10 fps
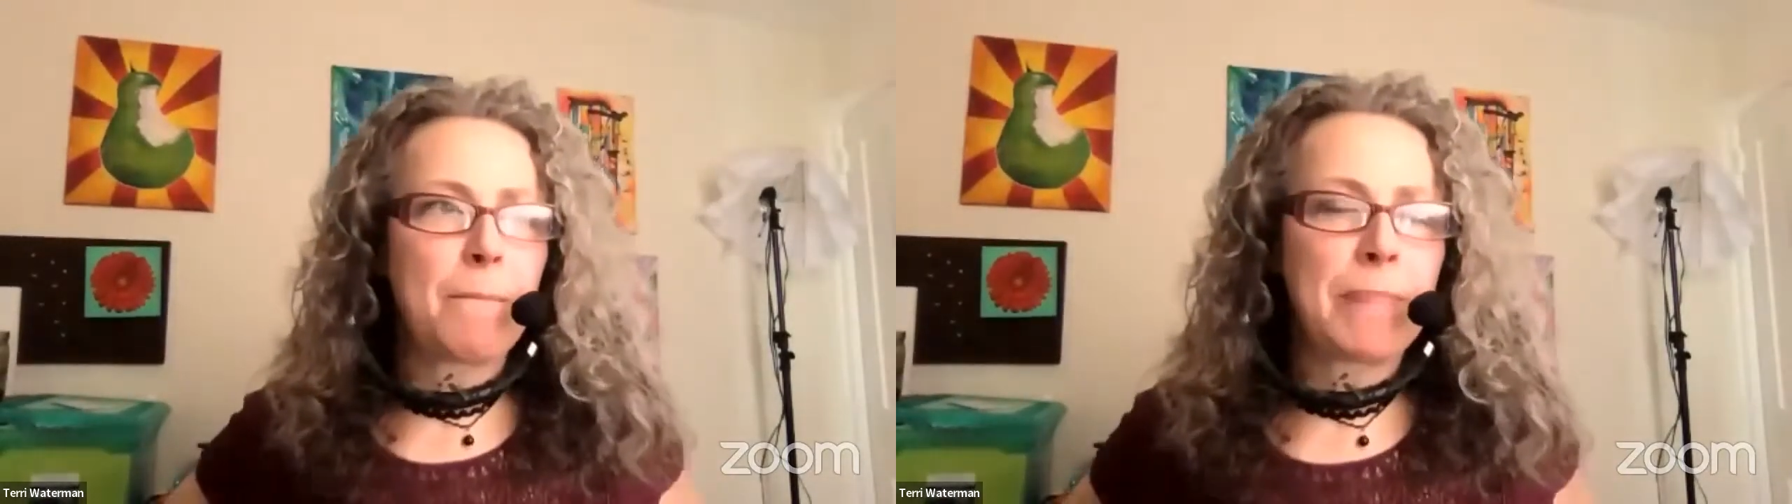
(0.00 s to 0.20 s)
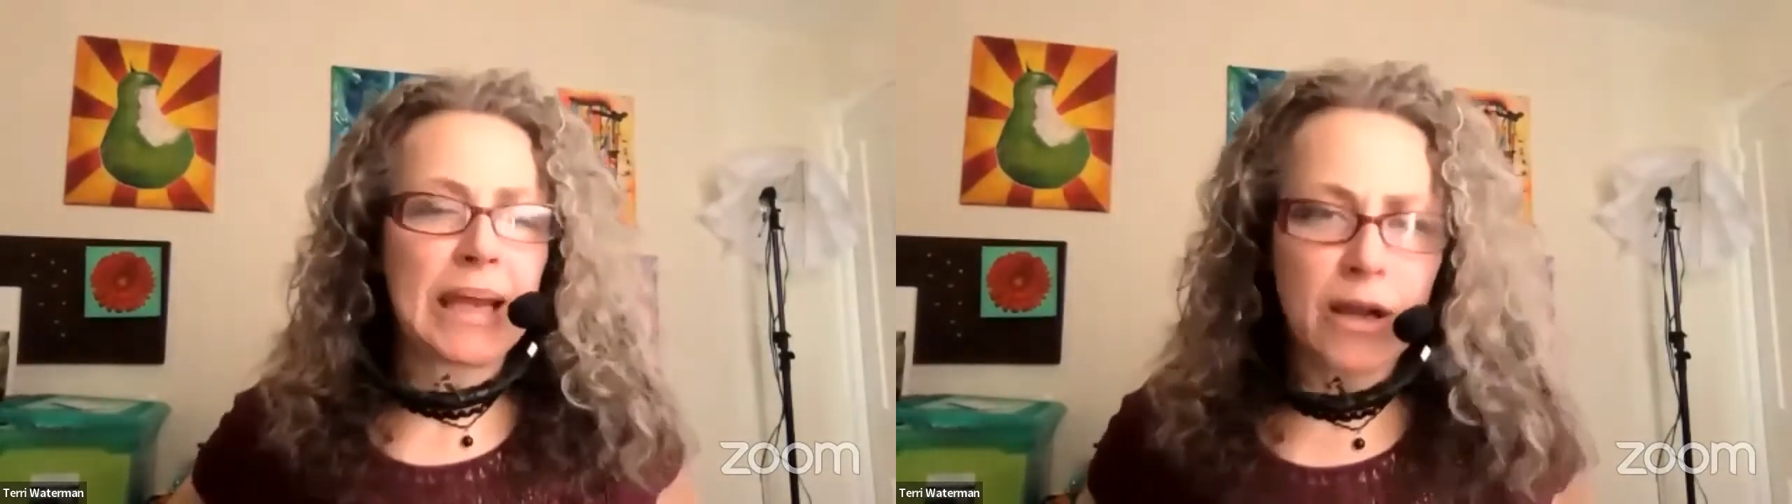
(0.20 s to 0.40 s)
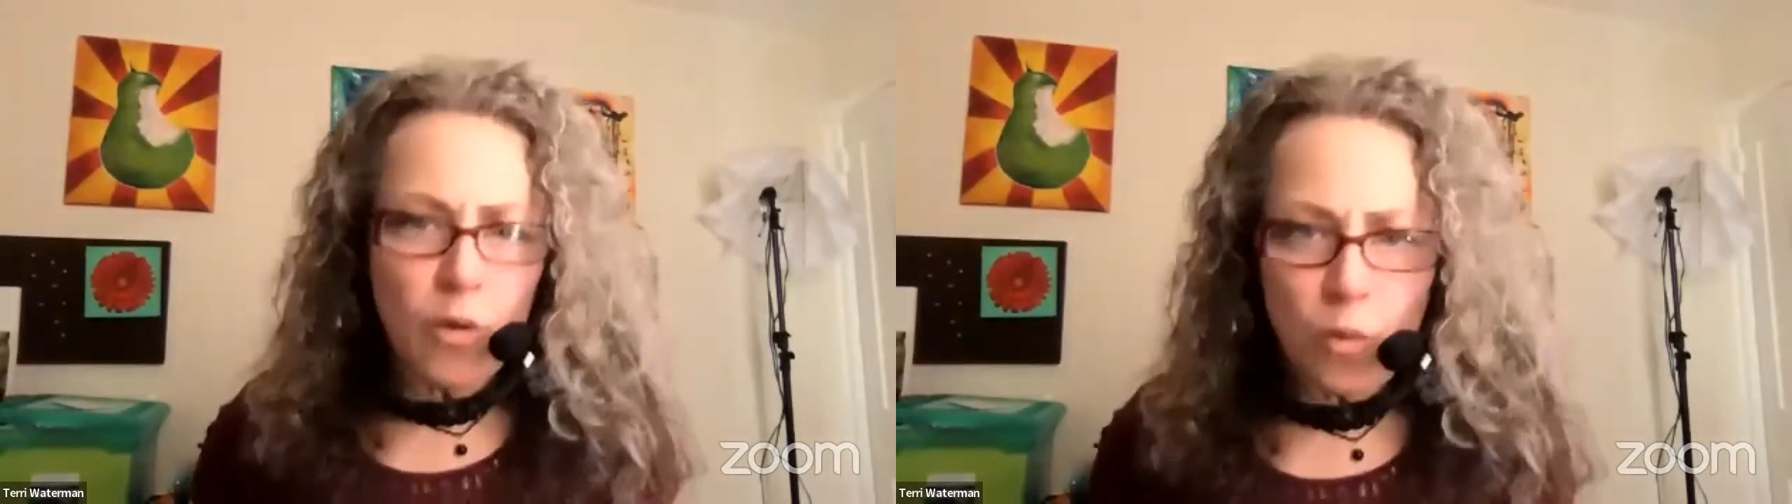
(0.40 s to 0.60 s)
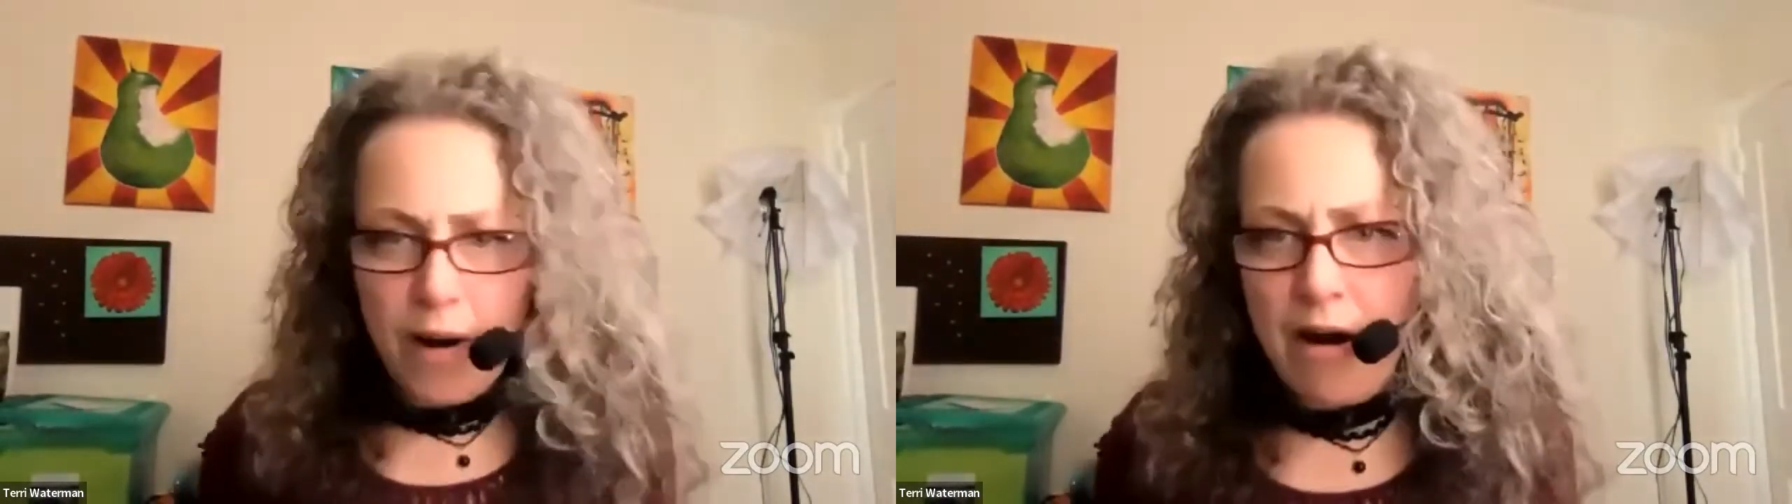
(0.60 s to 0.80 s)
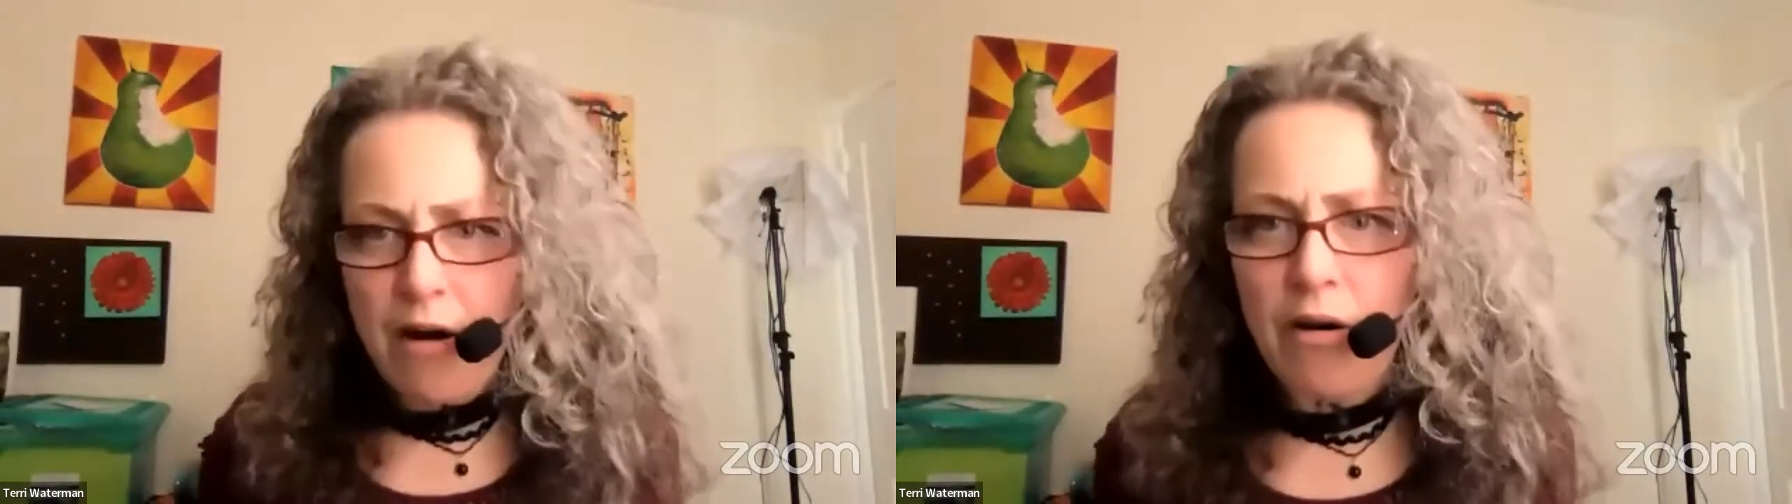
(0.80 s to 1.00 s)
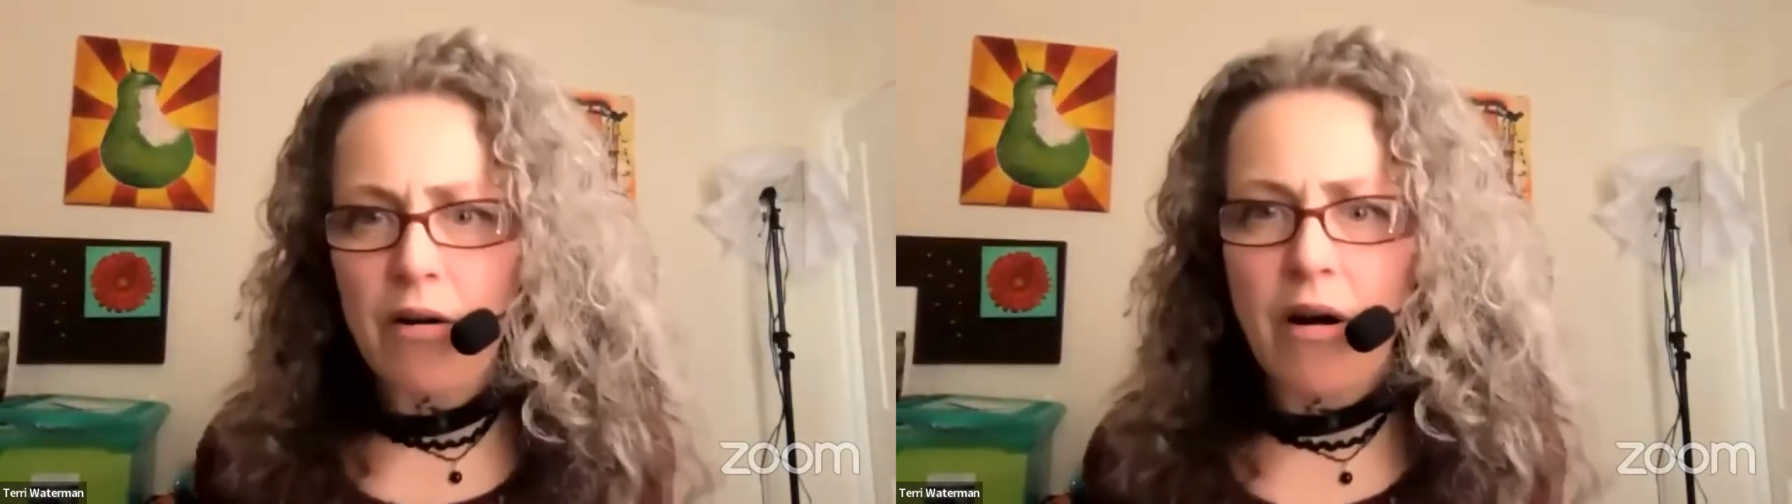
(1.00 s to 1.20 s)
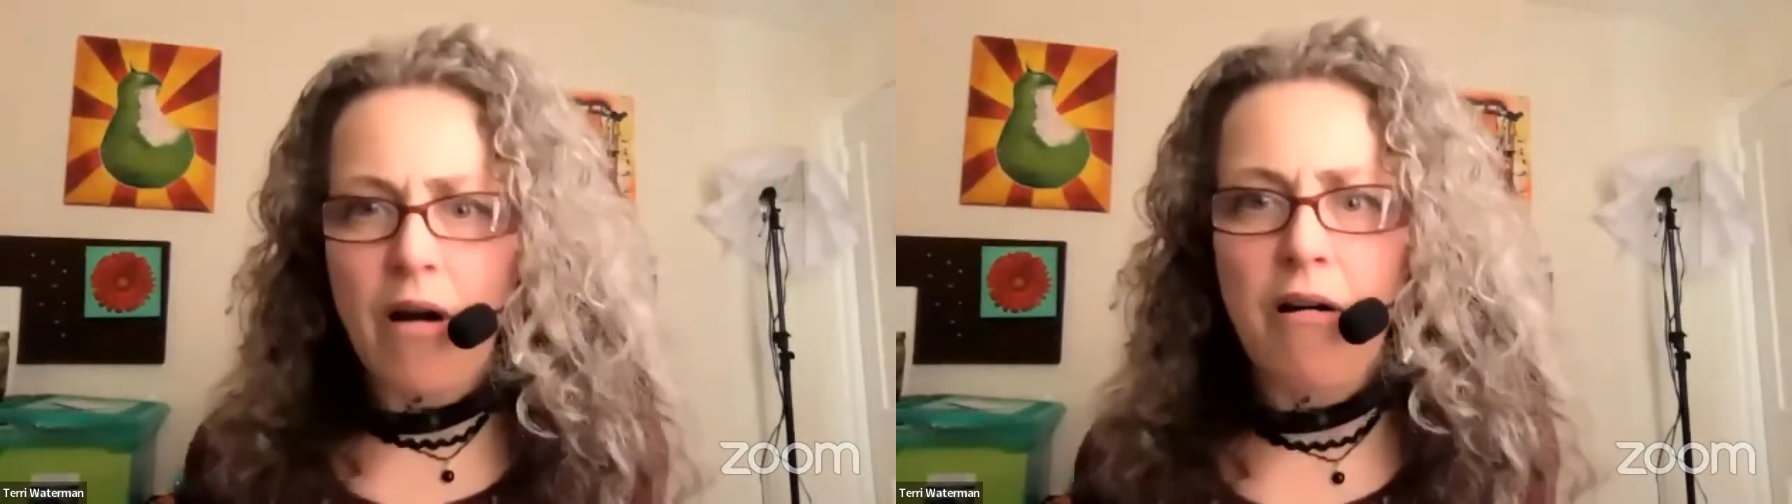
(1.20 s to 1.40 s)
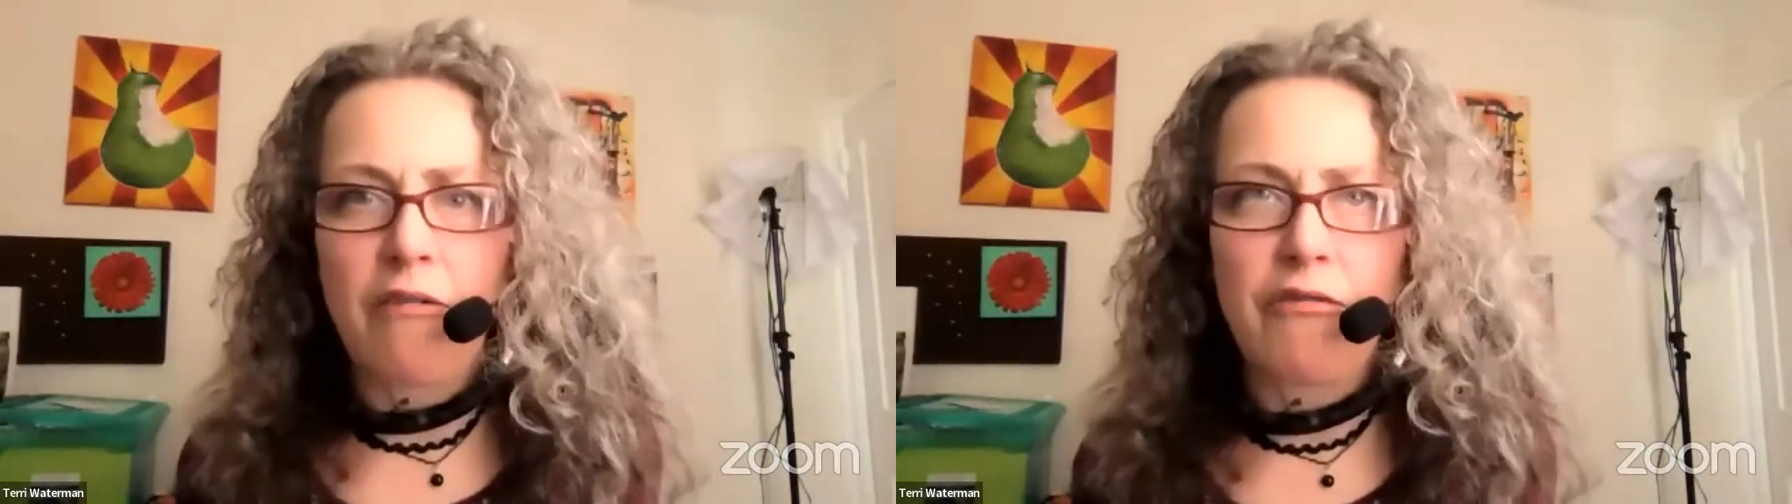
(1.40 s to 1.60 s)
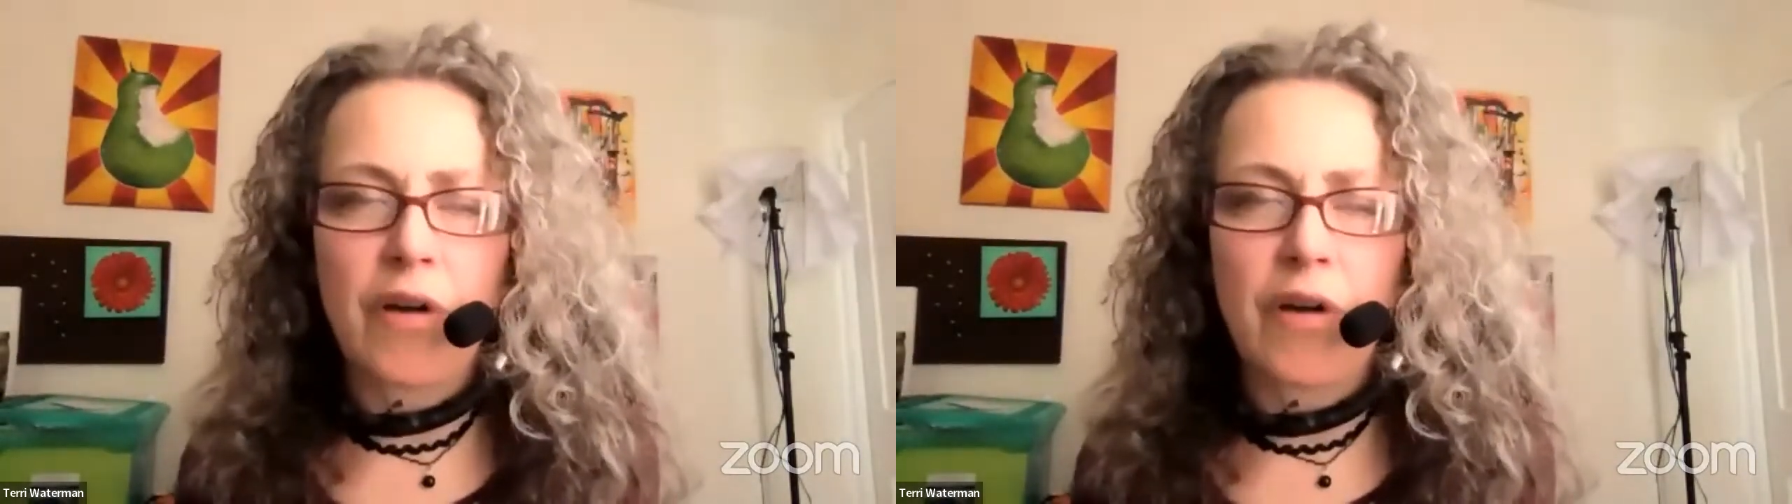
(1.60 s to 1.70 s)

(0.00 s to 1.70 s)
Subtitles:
being aware of,